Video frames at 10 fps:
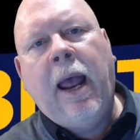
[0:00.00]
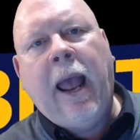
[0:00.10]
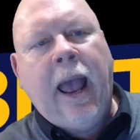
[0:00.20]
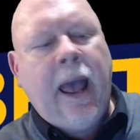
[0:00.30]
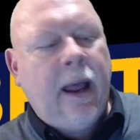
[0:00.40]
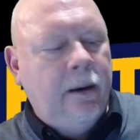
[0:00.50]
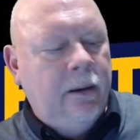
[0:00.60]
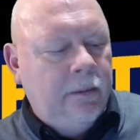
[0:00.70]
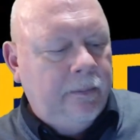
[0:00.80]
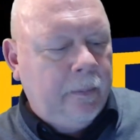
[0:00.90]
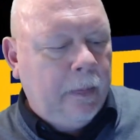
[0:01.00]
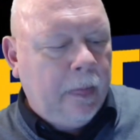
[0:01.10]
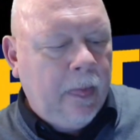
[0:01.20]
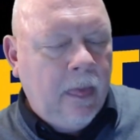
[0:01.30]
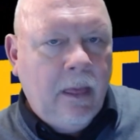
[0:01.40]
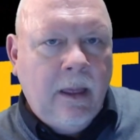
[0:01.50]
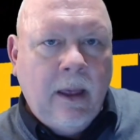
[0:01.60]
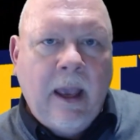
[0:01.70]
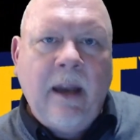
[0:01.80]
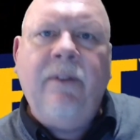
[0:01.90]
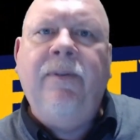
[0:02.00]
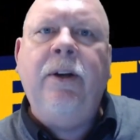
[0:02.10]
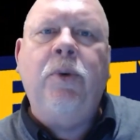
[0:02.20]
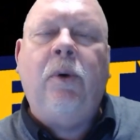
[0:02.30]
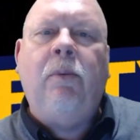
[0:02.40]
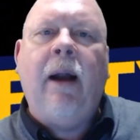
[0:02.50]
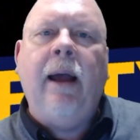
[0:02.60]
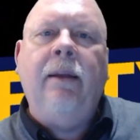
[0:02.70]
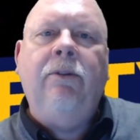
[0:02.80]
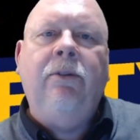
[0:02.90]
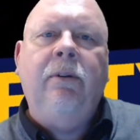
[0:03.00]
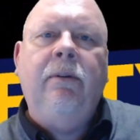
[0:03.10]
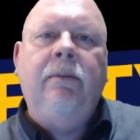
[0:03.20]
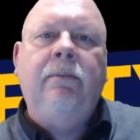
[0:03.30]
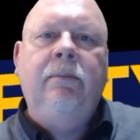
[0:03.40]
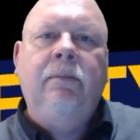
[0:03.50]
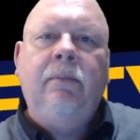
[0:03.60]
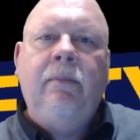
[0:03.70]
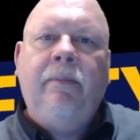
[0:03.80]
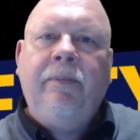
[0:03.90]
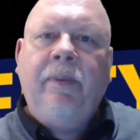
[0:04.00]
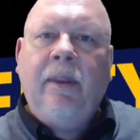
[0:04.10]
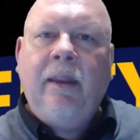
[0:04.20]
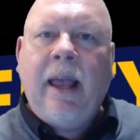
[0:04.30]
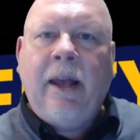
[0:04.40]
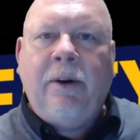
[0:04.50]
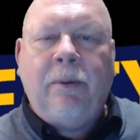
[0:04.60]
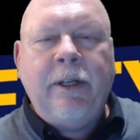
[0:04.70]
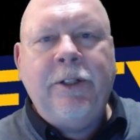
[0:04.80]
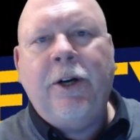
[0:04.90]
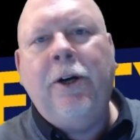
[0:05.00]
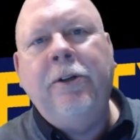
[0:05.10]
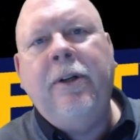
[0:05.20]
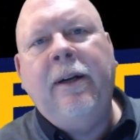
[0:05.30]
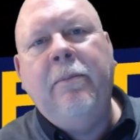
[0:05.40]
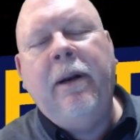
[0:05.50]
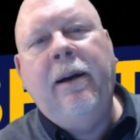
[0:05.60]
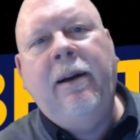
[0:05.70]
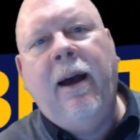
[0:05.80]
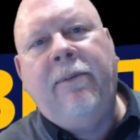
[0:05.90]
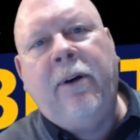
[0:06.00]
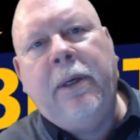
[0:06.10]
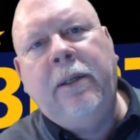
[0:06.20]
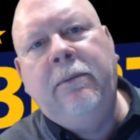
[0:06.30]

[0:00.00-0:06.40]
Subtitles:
and individual rights and a return to limited government.